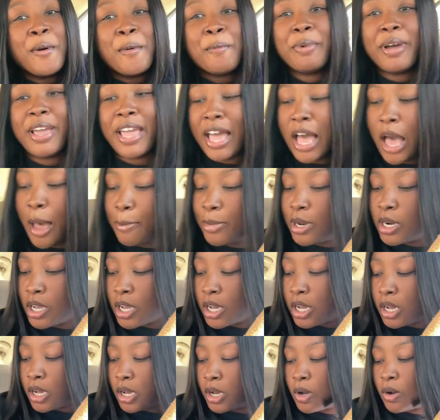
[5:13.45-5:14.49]
But yeah, I'm gonna
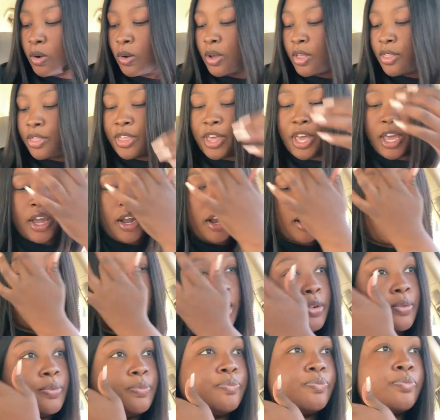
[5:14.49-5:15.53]
go
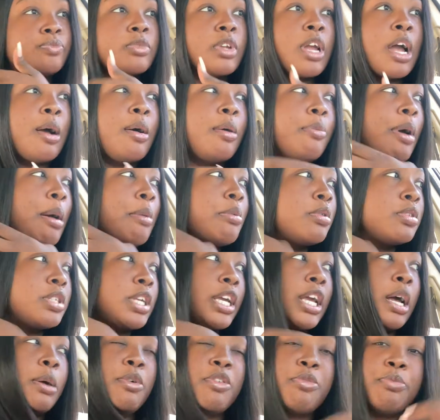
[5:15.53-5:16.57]
there. I probably won't
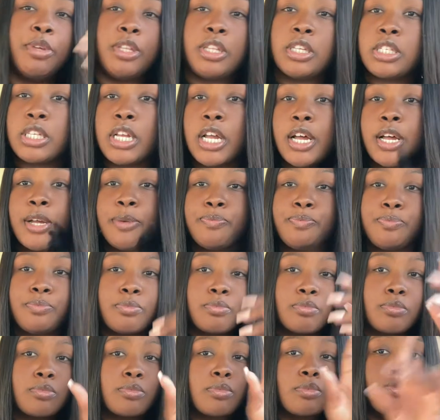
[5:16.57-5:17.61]
take y'all with me this time.
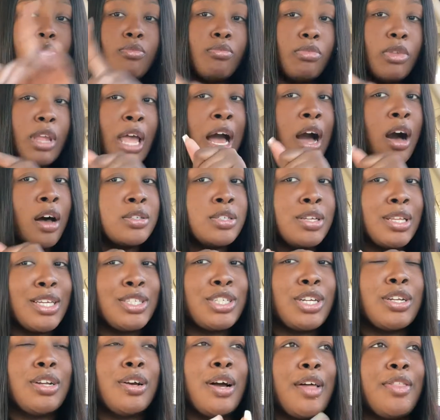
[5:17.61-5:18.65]
I also let
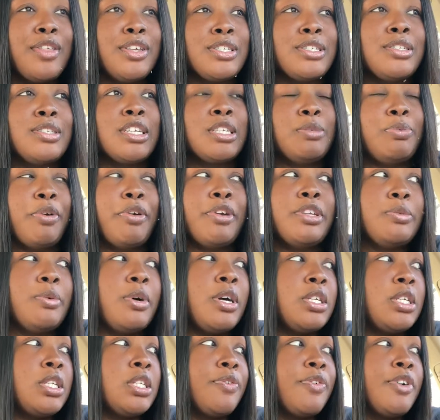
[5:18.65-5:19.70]
y'all know how this experience
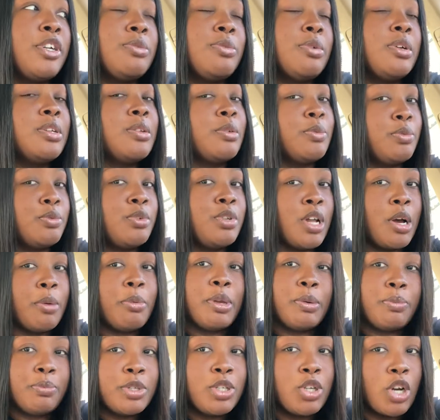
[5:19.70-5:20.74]
was, because the first one, you know,
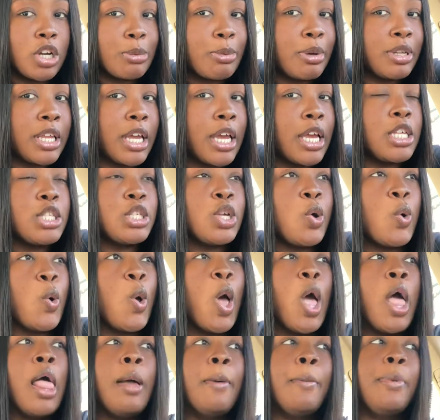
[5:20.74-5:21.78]
we talked about that. So
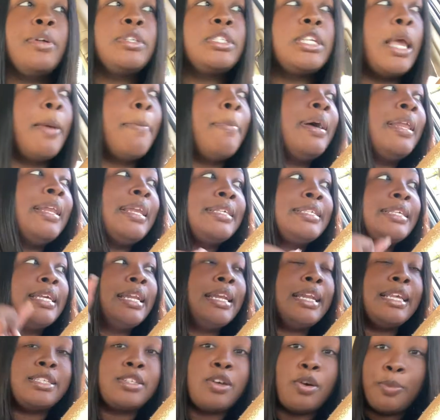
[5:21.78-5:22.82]
we'll see, but let's get it.
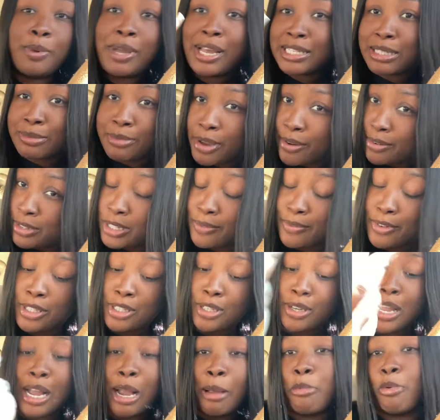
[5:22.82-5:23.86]
Let's go. We got some errands to run,
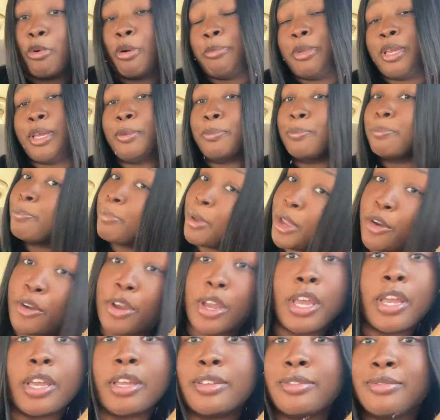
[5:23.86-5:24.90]
so y'all coming with me.
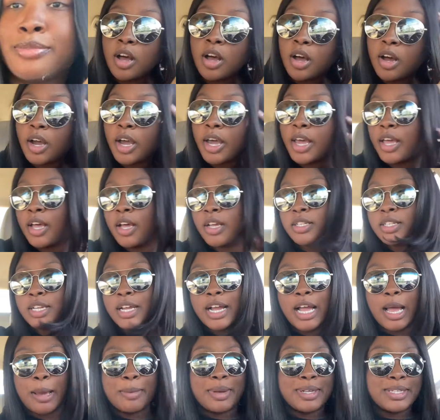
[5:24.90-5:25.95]
Period. Okay, y'all. So I
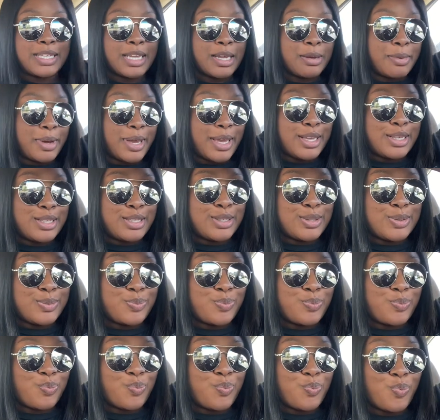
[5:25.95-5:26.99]
got my second wax.
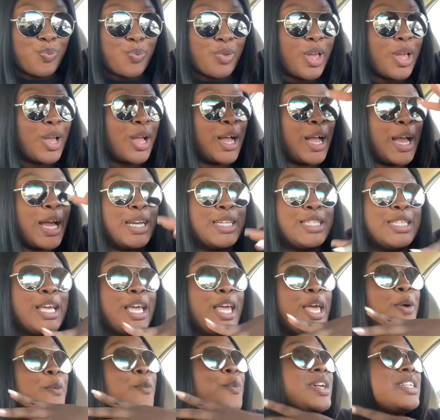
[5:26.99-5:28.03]
Got to say,
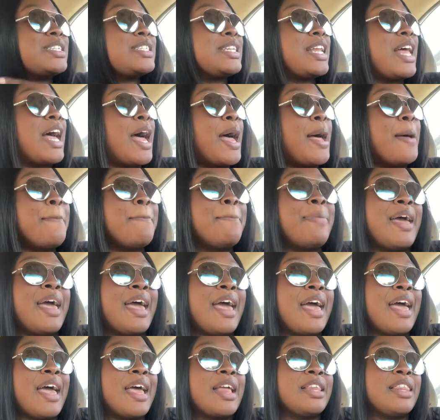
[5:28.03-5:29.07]
it was not
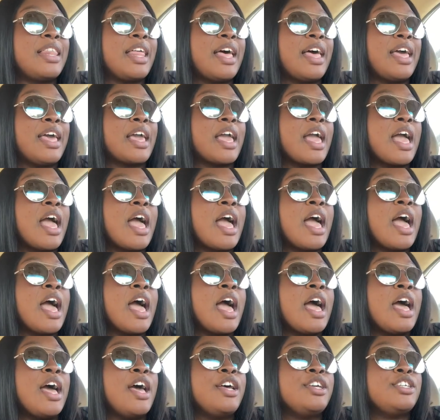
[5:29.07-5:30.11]
bad. Like,
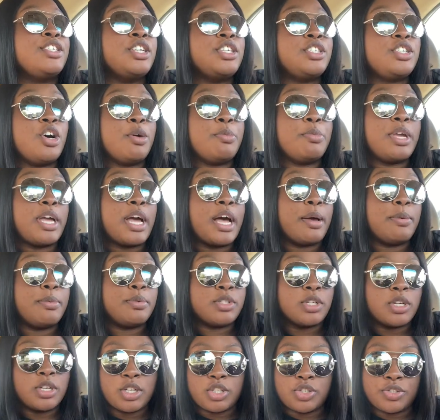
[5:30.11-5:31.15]
she told me I
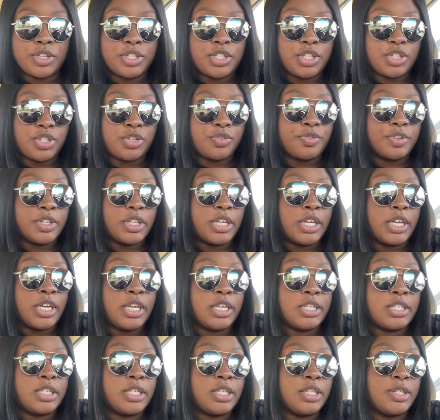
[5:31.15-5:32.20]
was going to transition really
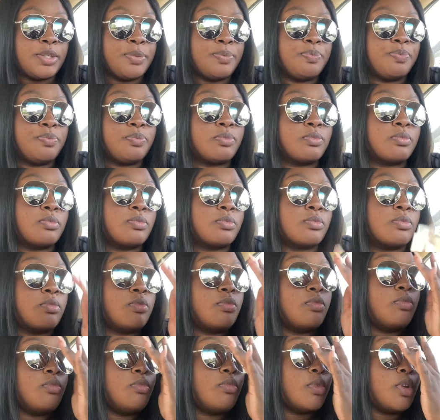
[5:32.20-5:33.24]
easy
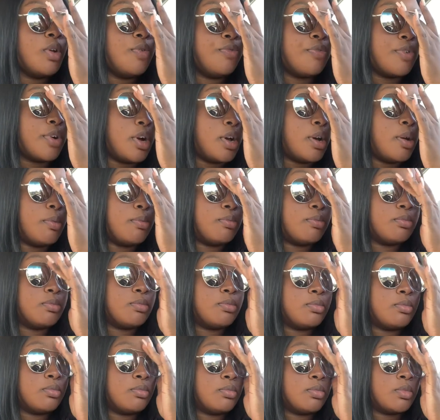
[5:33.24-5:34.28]
from
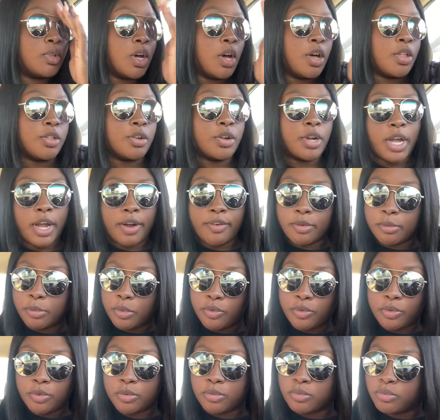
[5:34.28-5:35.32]
the other hair
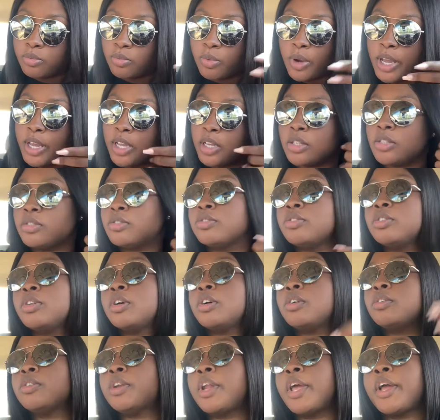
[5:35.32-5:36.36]
removal ways, you
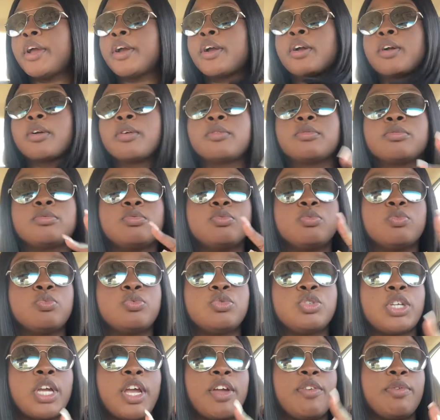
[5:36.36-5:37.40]
know, Nair,
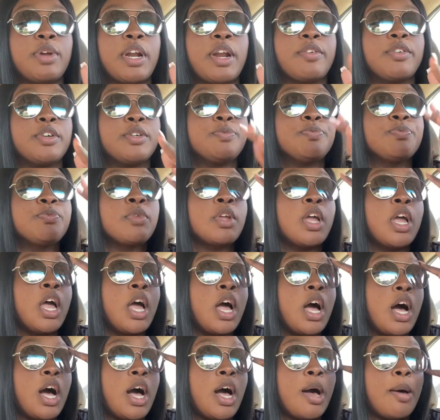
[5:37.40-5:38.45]
shave, whatever,
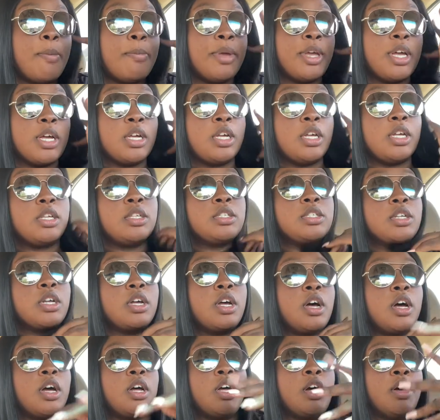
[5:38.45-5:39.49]
because
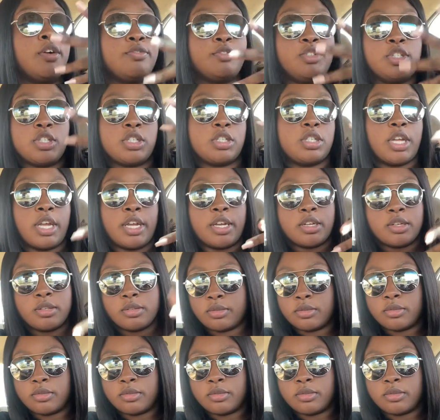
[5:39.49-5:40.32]
of just, like,